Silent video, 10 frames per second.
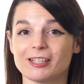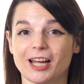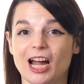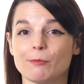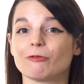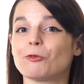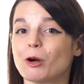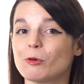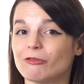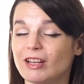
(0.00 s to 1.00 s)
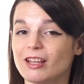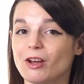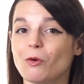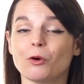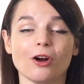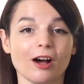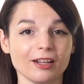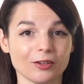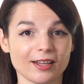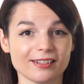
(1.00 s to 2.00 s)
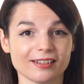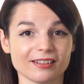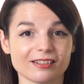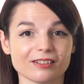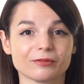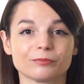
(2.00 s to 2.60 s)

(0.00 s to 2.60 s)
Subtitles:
the time of normal video or audio lessons.